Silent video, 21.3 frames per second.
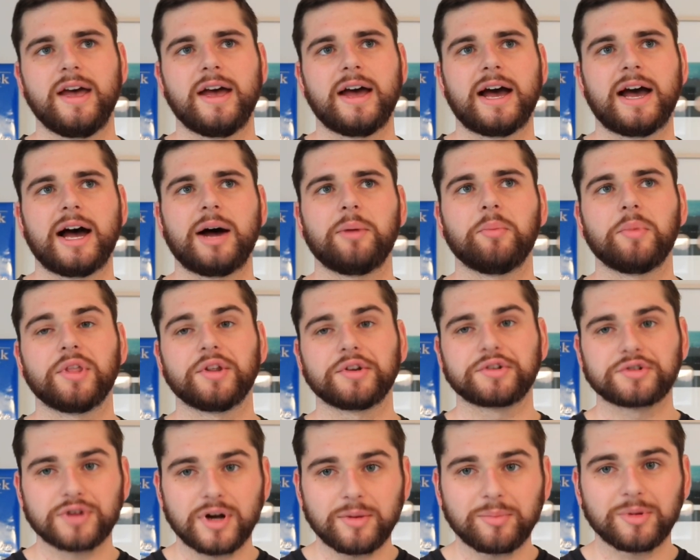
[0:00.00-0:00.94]
The
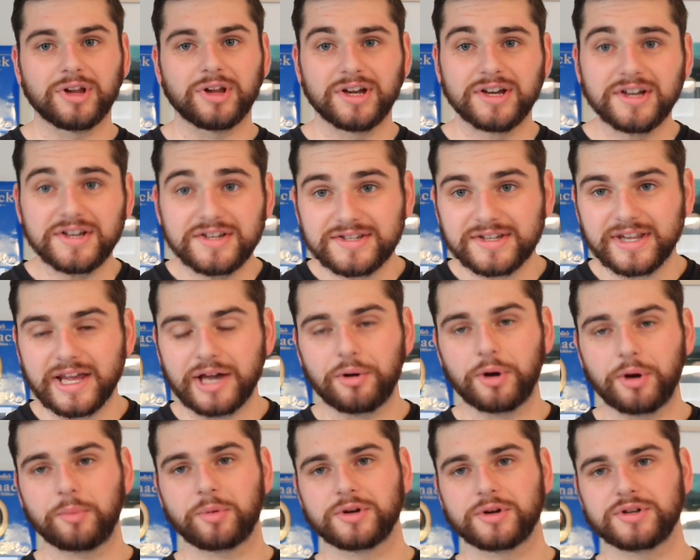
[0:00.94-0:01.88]
trouble is they
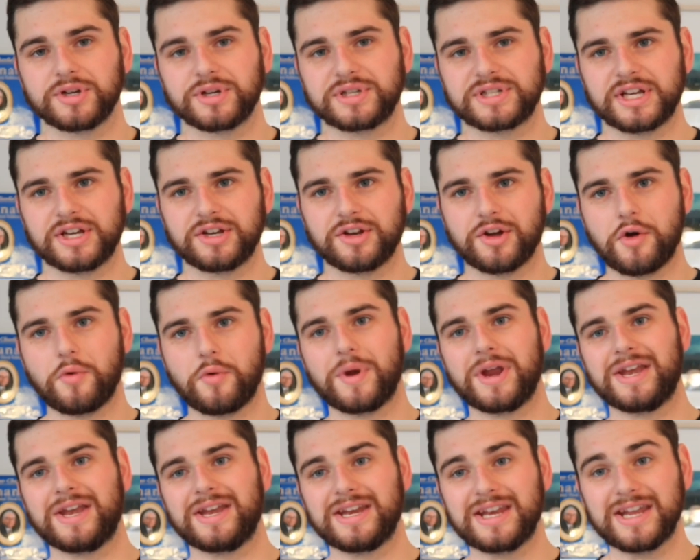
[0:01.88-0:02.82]
were producing nowhere
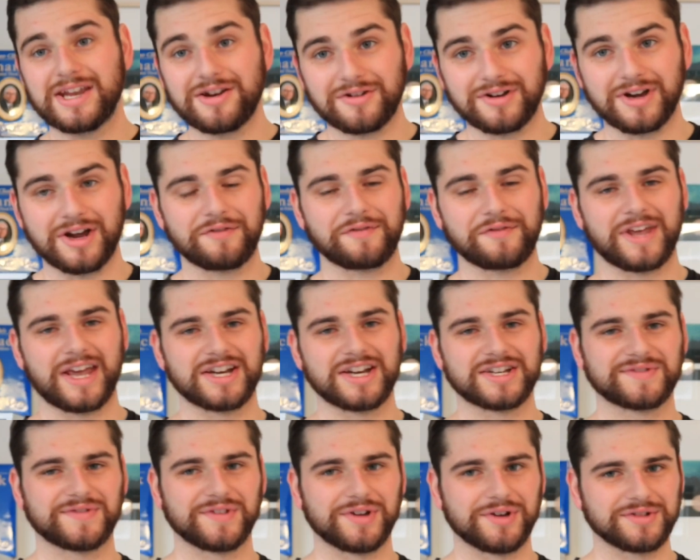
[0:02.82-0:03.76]
near enough
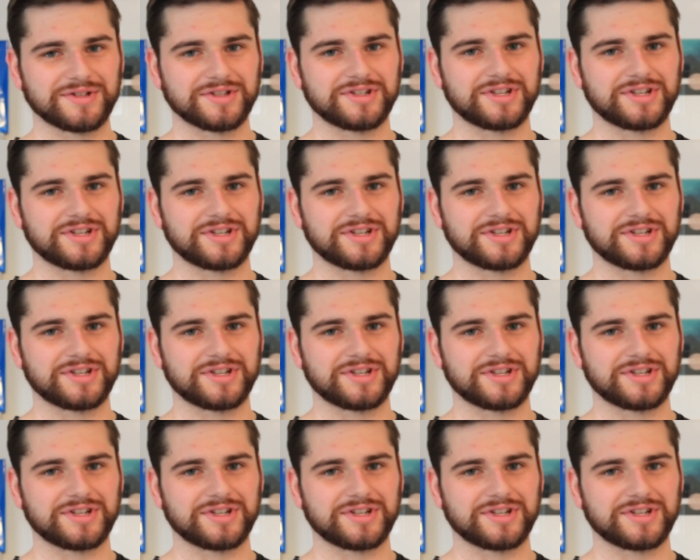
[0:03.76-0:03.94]
cash flow to